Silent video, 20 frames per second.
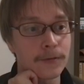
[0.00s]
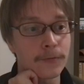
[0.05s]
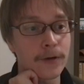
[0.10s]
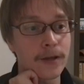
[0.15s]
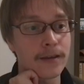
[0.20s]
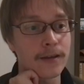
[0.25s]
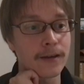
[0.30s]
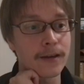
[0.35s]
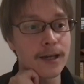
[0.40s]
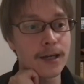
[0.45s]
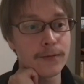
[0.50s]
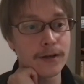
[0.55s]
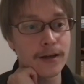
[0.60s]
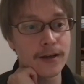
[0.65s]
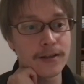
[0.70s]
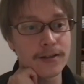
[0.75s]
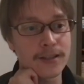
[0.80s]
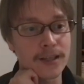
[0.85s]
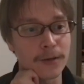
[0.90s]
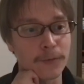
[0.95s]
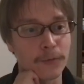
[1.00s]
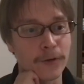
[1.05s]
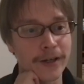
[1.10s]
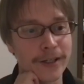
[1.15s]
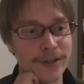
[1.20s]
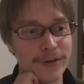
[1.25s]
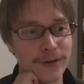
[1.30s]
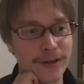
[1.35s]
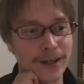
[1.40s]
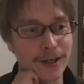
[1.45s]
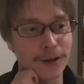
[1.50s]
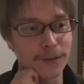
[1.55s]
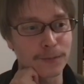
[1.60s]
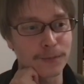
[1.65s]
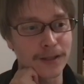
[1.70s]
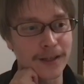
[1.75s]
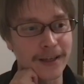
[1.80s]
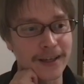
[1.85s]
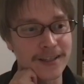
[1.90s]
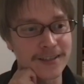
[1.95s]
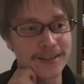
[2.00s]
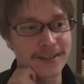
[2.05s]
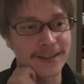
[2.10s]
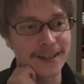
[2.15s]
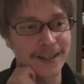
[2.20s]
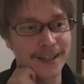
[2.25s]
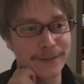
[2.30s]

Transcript: When the game ends and why you cannot play inside